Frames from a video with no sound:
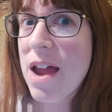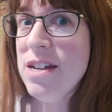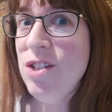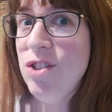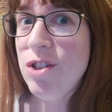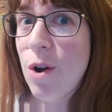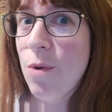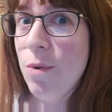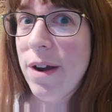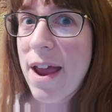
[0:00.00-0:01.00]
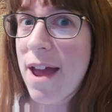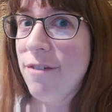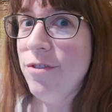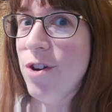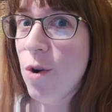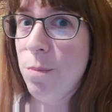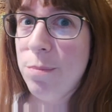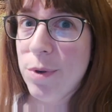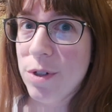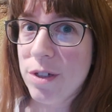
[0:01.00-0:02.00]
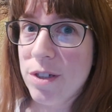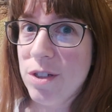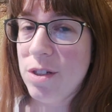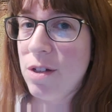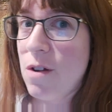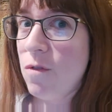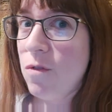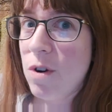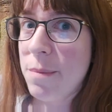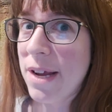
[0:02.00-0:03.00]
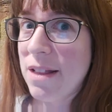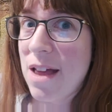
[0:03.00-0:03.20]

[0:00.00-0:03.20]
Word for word: I don't have notebooks for my